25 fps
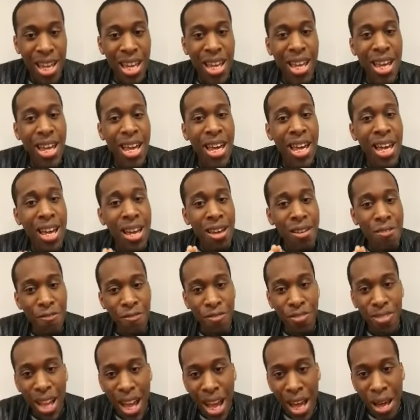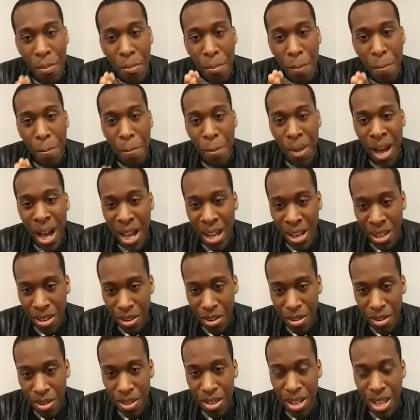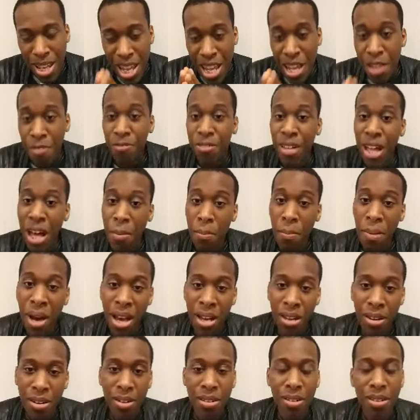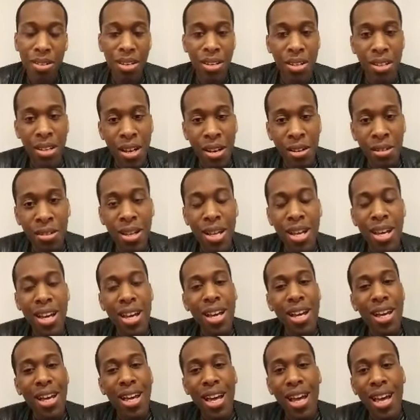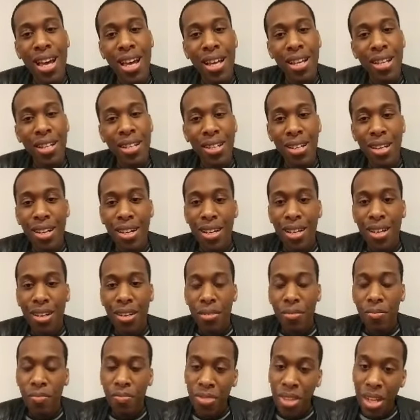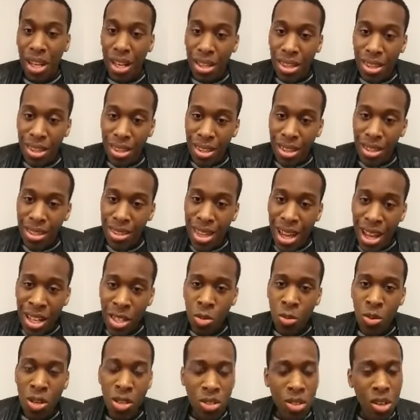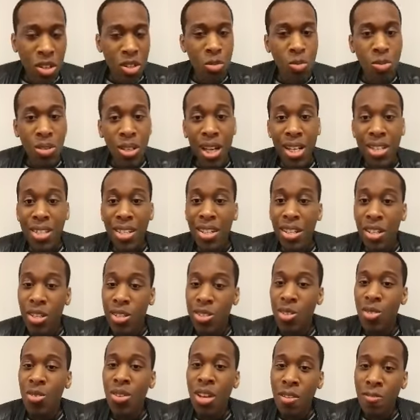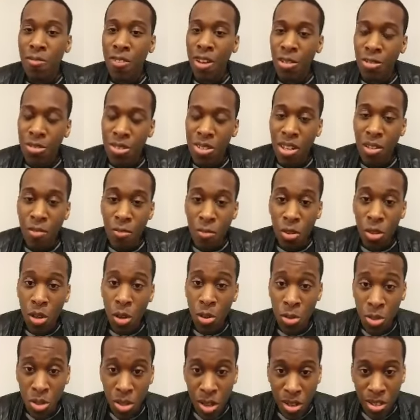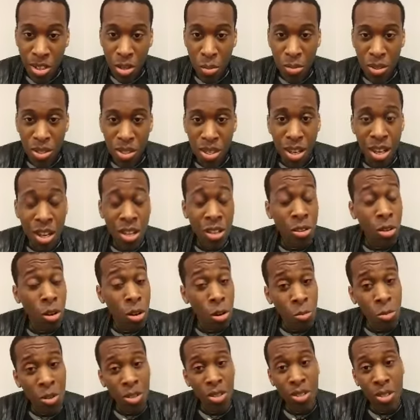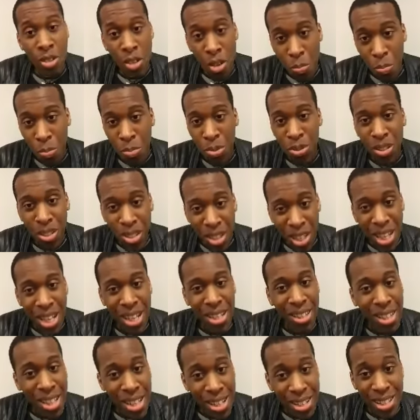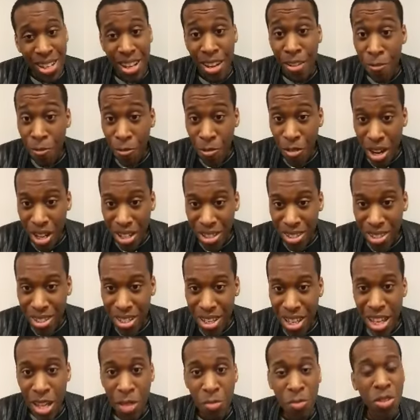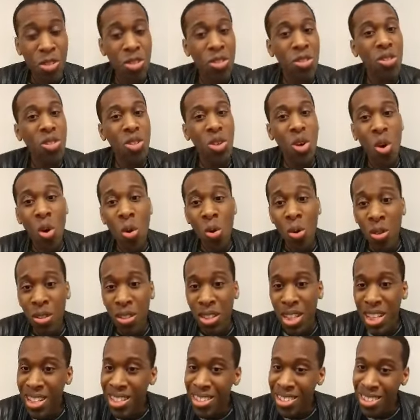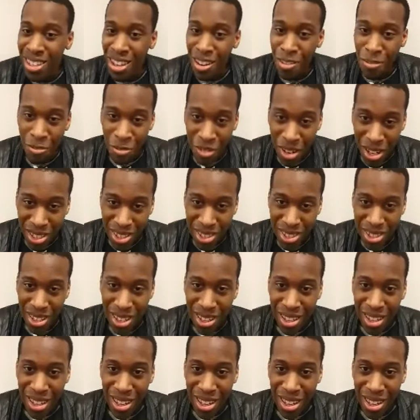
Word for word: E flat minor, E flat minor, you know, and that's when I started to realize that the tuning frequency for those songs in particular was completely different. It was totally different.